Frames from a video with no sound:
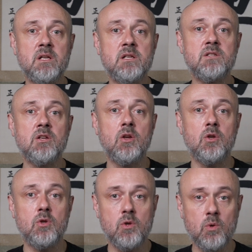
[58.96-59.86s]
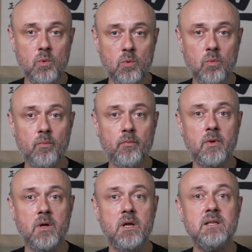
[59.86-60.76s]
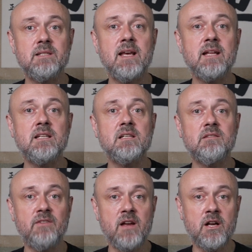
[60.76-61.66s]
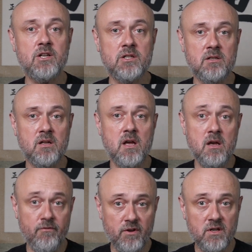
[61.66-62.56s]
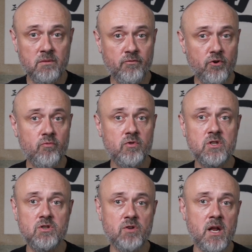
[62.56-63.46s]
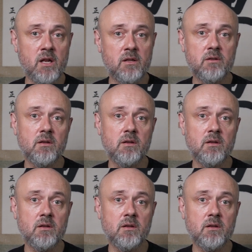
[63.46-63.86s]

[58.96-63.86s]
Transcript: is U, satisfaction, freedom from restraint.